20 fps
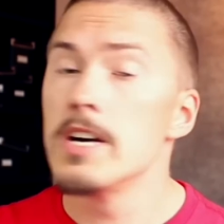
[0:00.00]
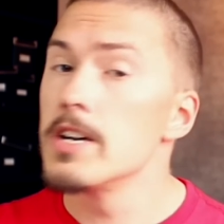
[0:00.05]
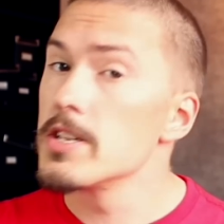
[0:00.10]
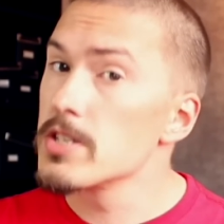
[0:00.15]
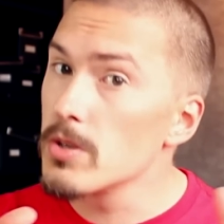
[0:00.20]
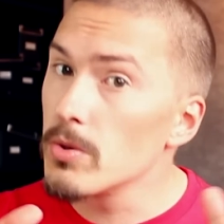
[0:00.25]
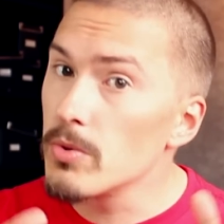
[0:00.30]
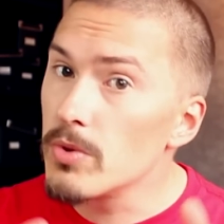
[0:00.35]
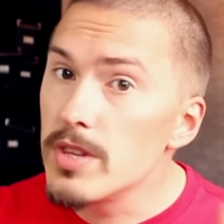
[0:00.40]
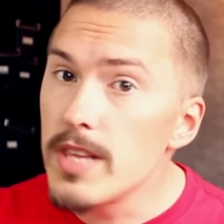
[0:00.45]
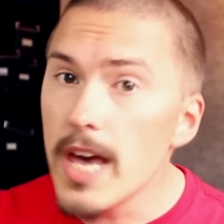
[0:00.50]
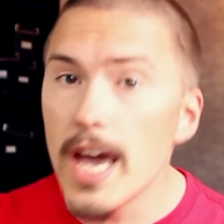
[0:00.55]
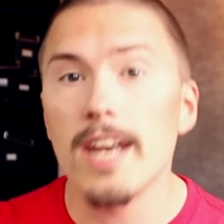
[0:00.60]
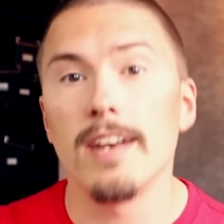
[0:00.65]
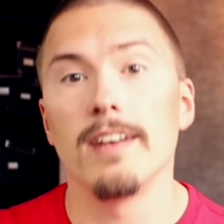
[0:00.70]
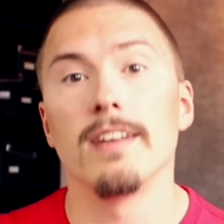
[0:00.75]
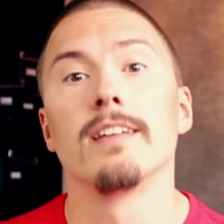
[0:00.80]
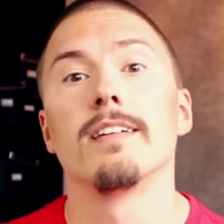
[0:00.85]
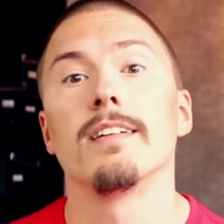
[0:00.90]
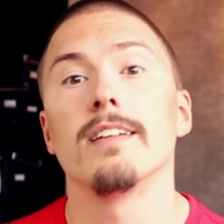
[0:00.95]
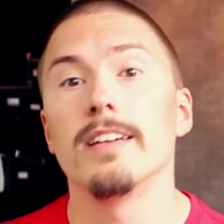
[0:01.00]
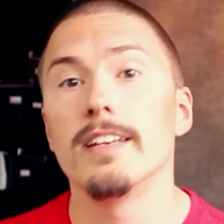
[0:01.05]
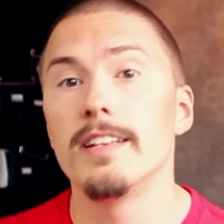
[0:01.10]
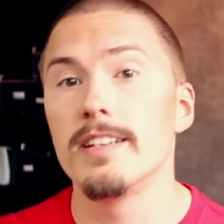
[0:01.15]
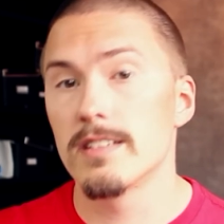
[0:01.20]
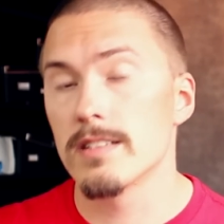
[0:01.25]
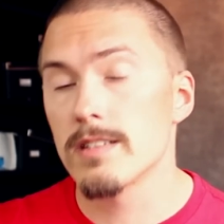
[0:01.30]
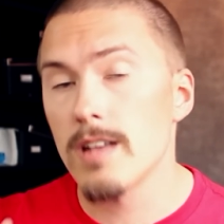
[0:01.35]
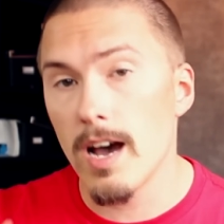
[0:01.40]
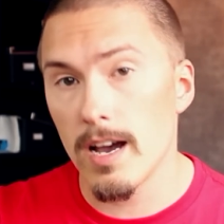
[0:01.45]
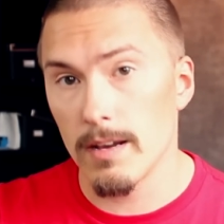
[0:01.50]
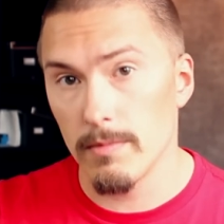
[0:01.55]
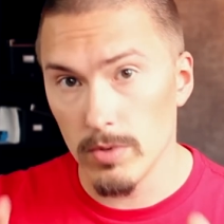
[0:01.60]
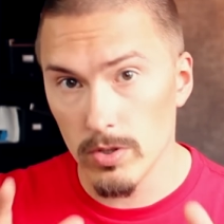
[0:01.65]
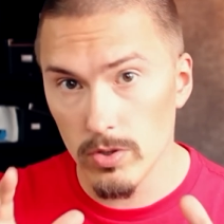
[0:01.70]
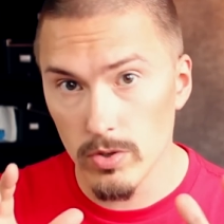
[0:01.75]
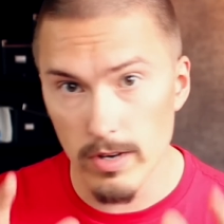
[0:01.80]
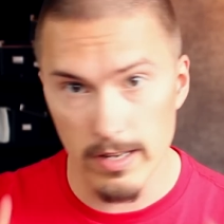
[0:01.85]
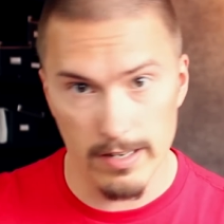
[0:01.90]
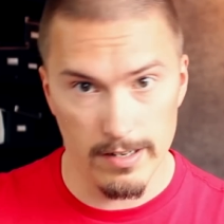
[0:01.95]
So then it is time
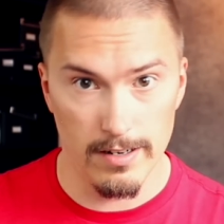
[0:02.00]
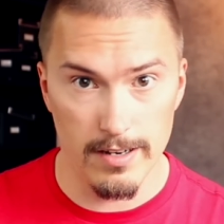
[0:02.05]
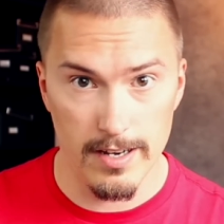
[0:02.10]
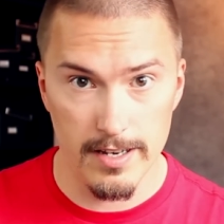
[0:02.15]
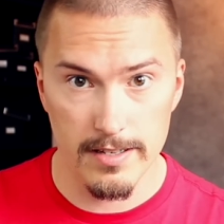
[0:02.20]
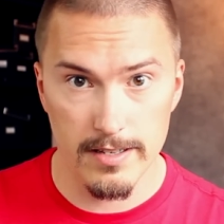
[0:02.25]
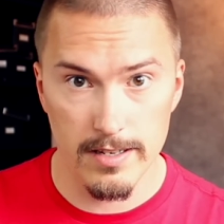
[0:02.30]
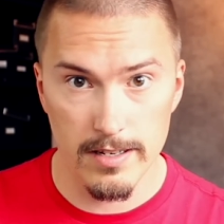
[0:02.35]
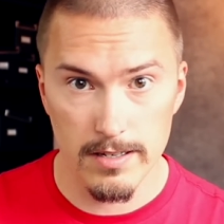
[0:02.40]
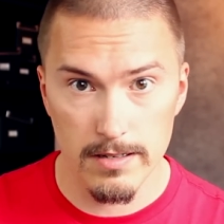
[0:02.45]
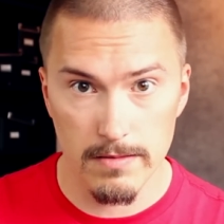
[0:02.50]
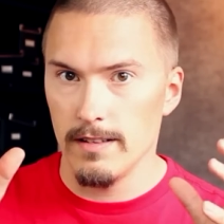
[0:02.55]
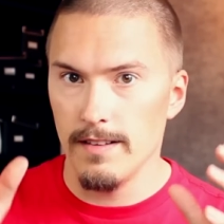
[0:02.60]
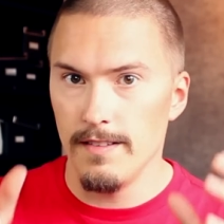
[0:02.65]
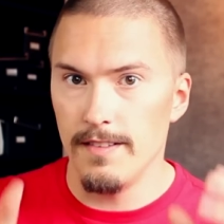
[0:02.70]
to analyze it.